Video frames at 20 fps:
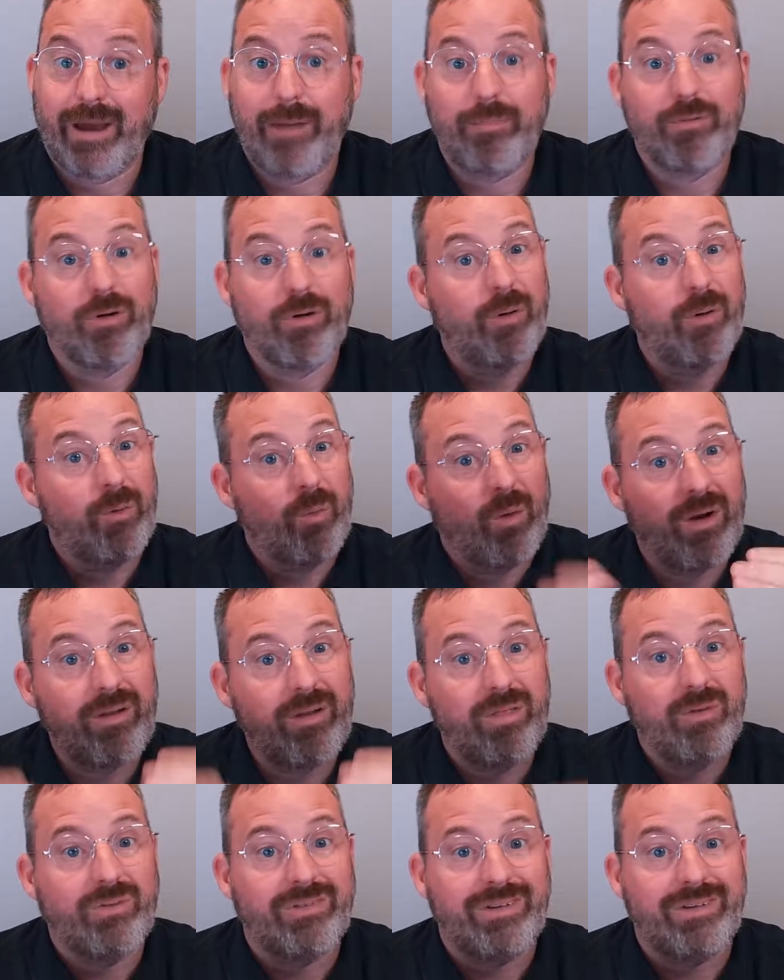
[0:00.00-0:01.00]
Pro, and what do
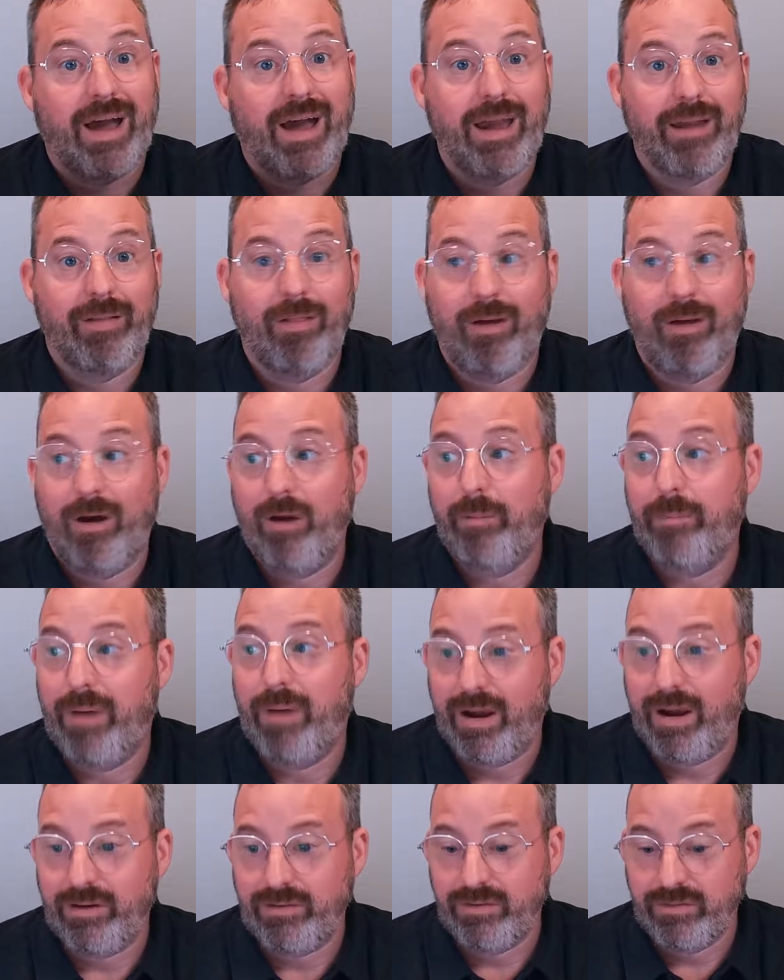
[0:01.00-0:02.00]
those dialog
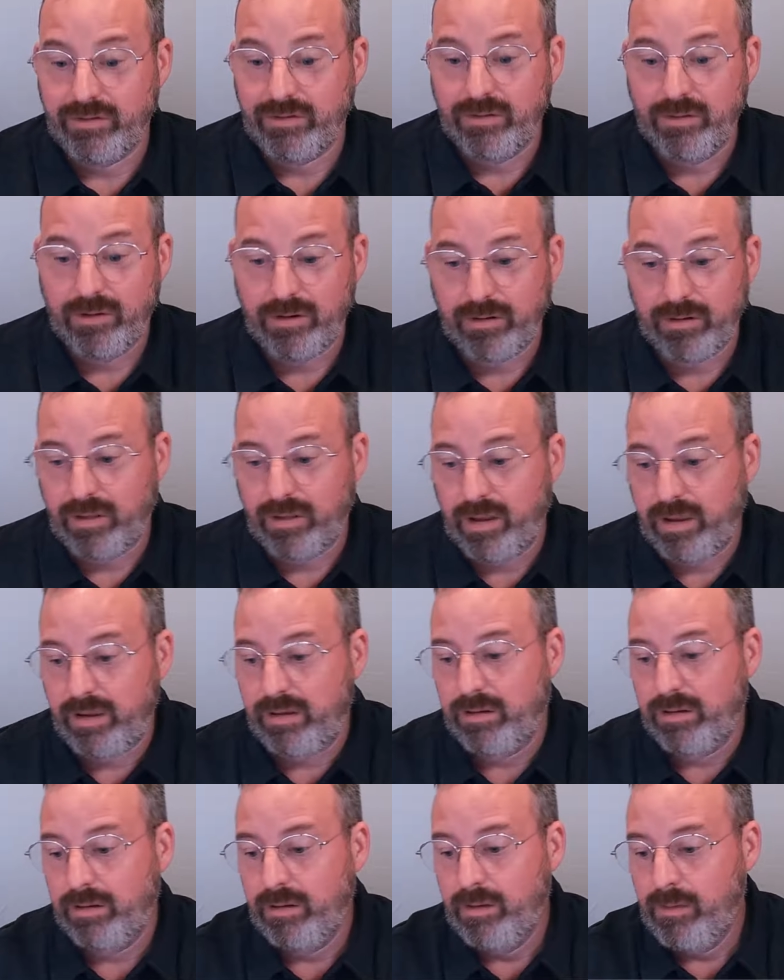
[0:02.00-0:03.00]
boxes look
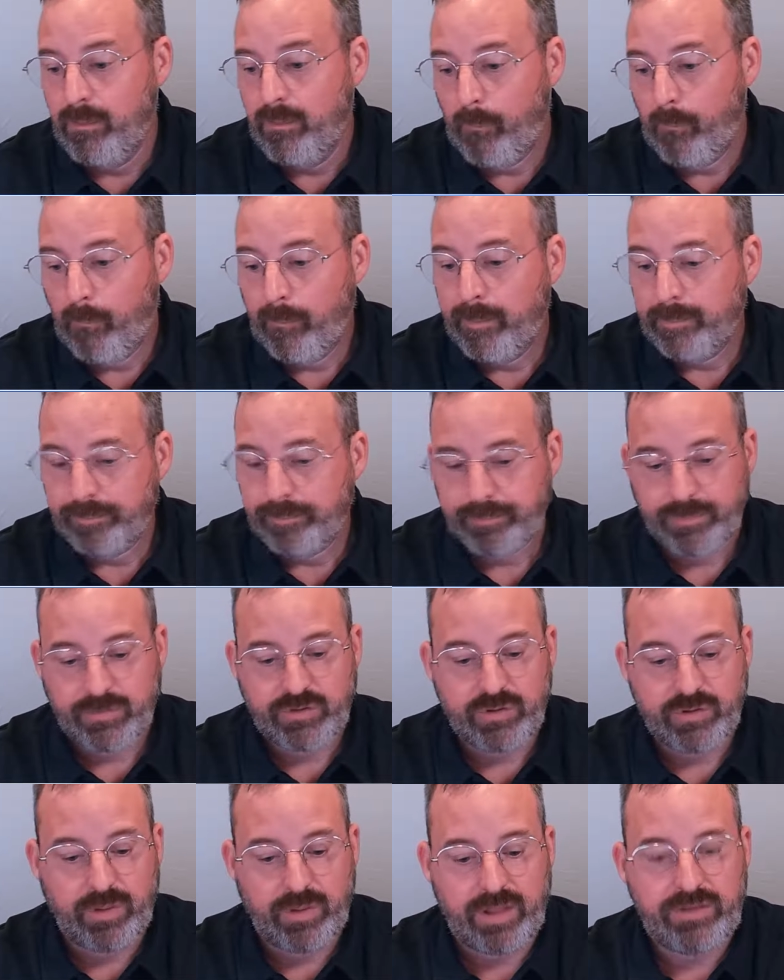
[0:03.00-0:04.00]
like?
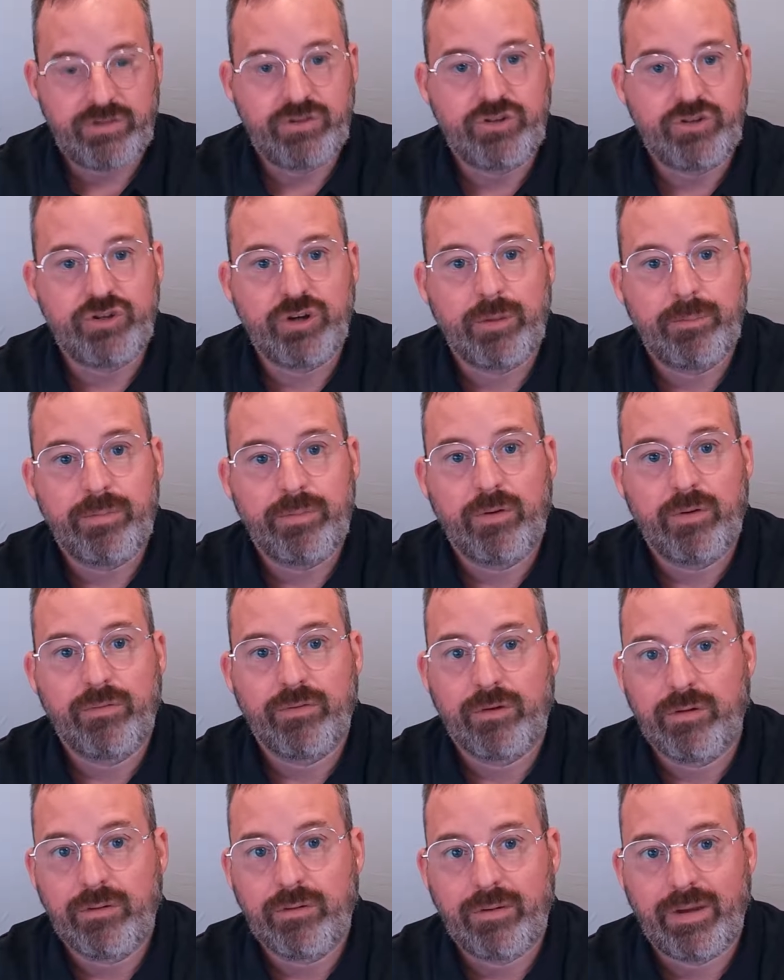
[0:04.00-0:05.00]
So let's jump
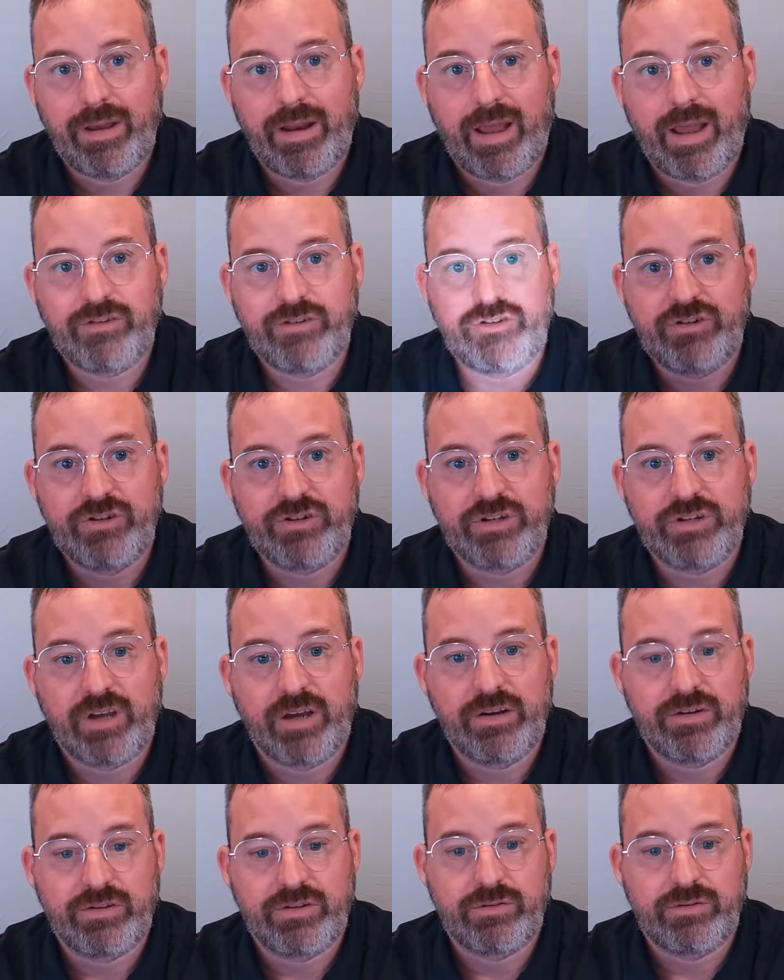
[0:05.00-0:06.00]
over and actually just
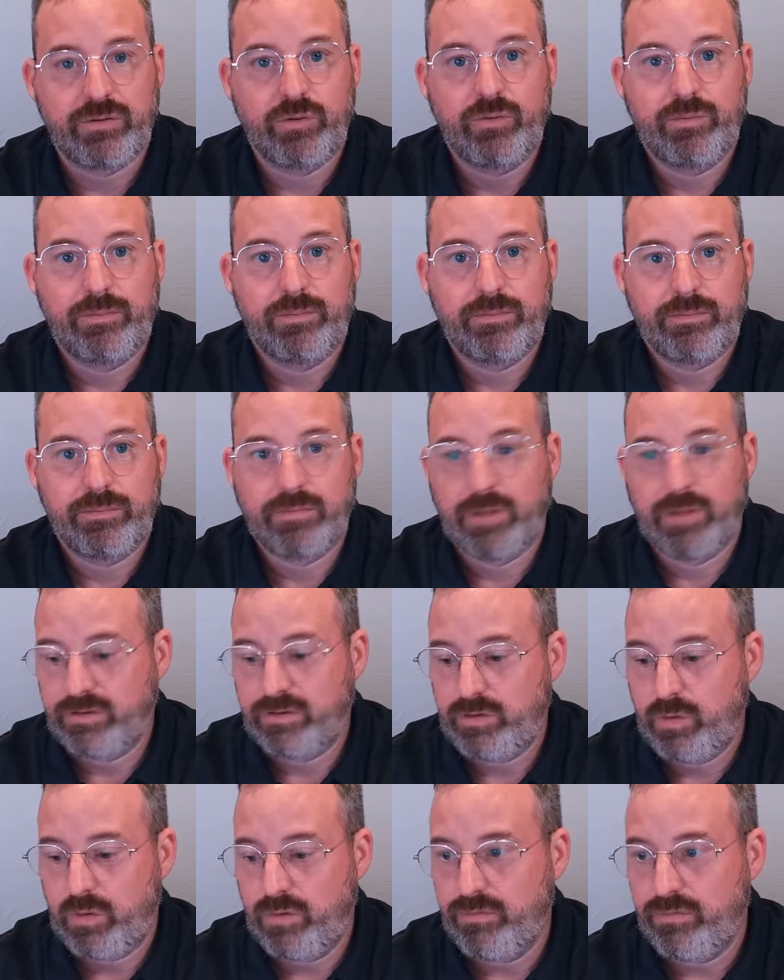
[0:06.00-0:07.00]
let's
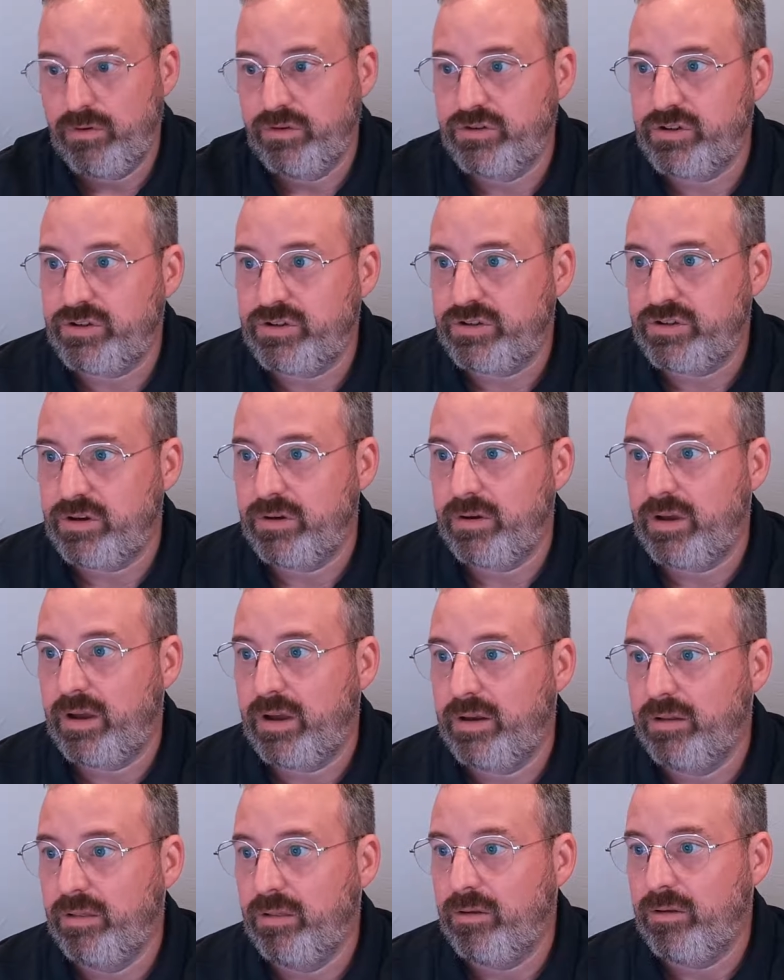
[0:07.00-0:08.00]
go over and just start kind
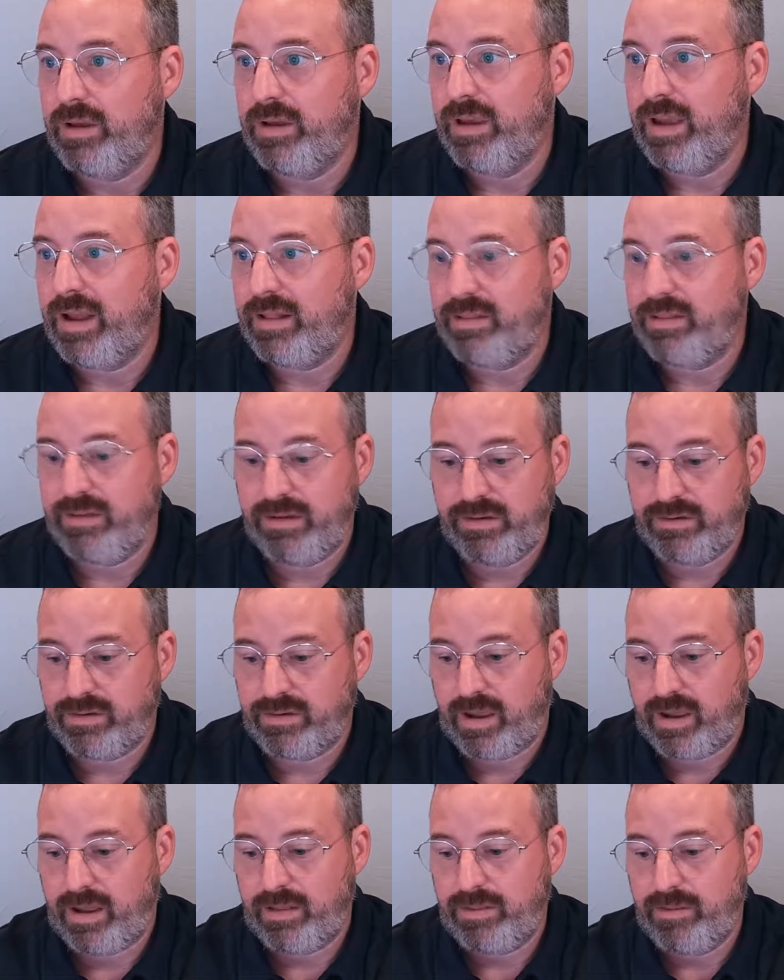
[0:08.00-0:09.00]
of looking at these
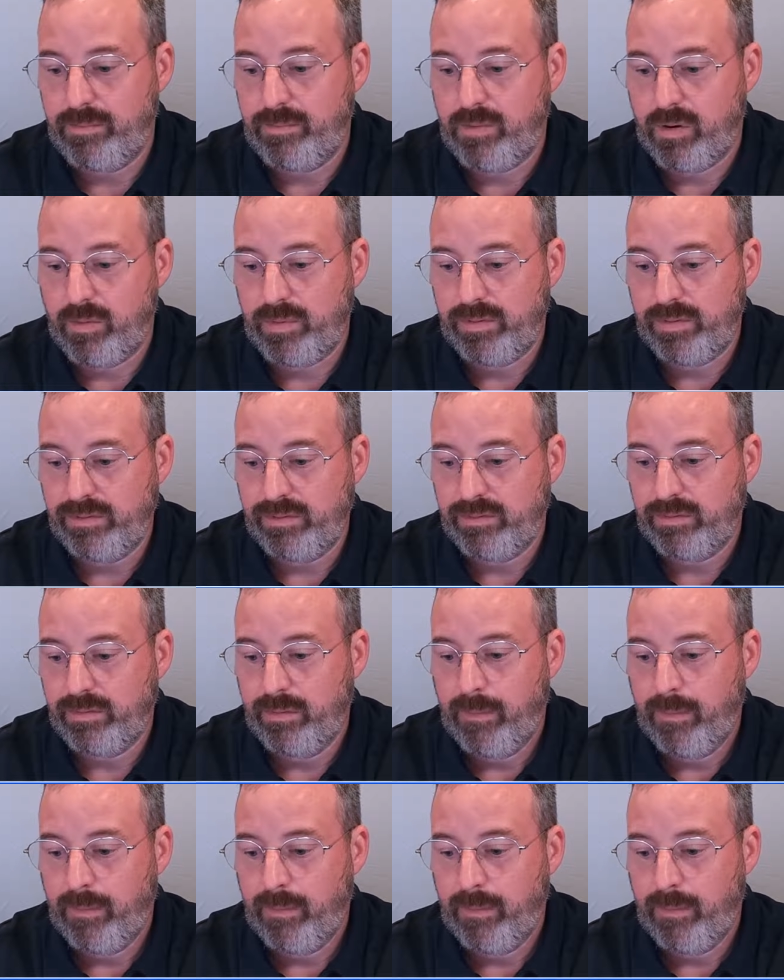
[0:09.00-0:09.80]
at the moment.